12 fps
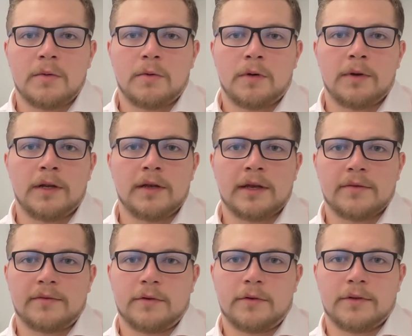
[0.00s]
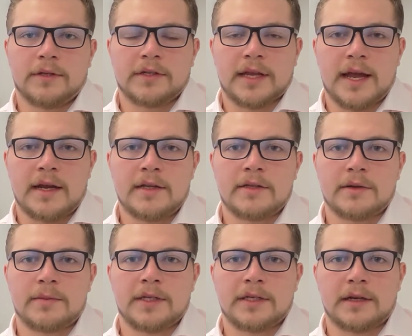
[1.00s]
What we're looking for on the scan is a
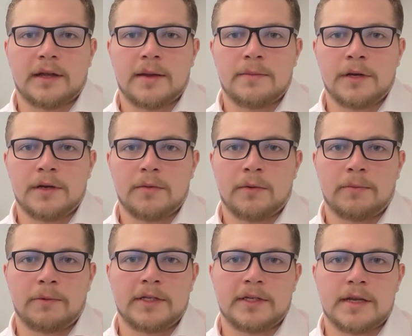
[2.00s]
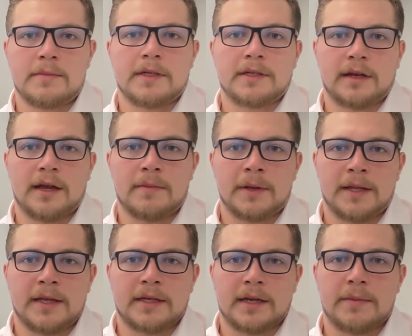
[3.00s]
misalignment. When we see a misalignment,
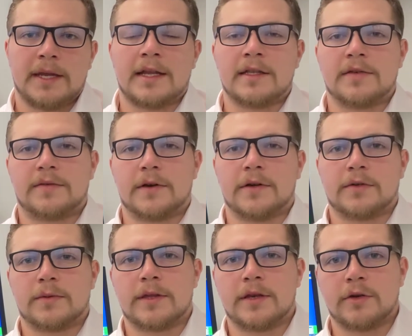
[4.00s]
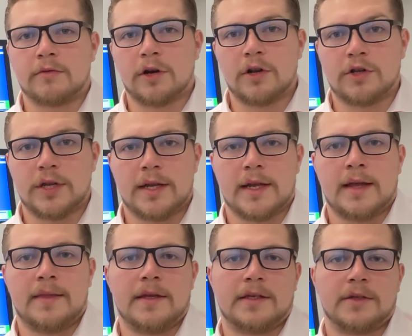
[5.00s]
there can be interference with the neurology,
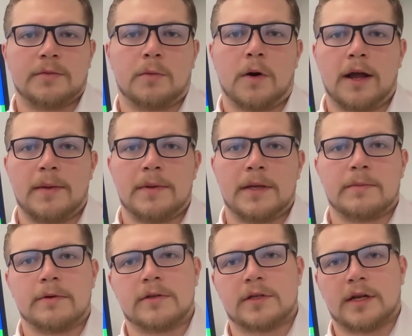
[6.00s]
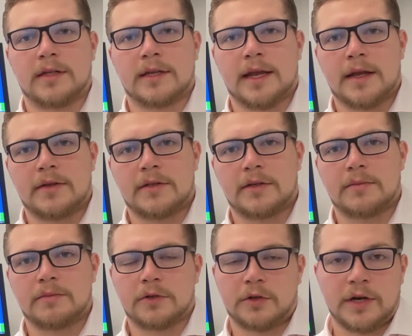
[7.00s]
and this is why people start to get
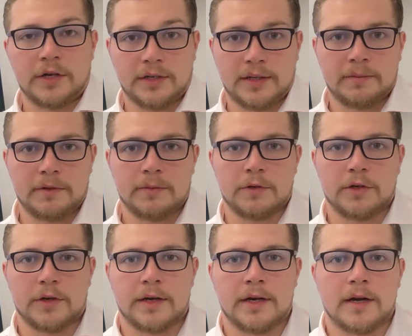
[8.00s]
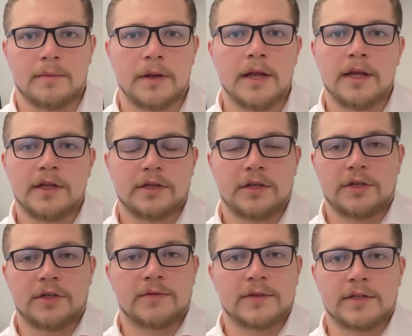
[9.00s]
some strange symptoms showing up, such
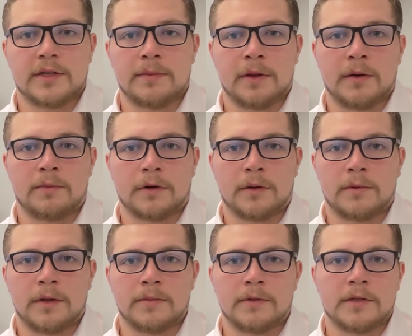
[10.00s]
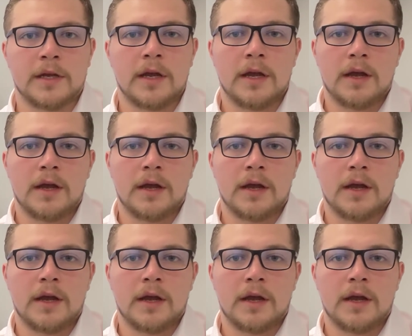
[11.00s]
as vestibular problems,